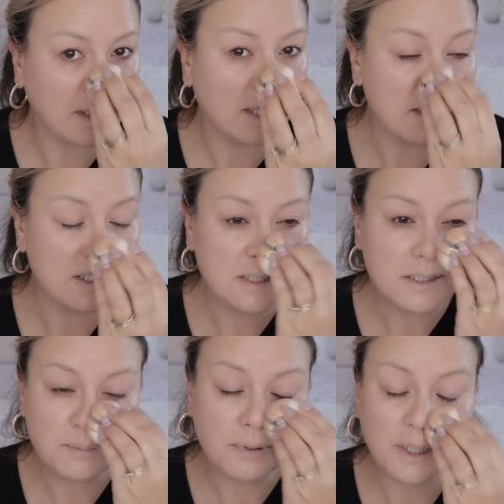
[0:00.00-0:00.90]
It
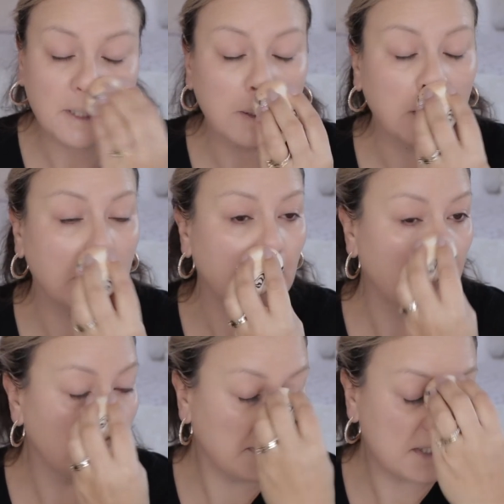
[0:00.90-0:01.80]
is pretty good
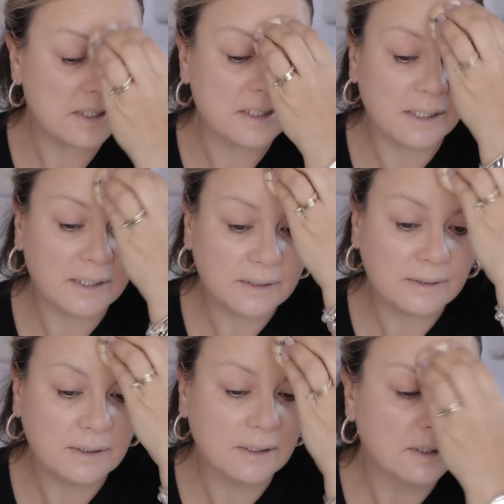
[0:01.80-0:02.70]
on my skin,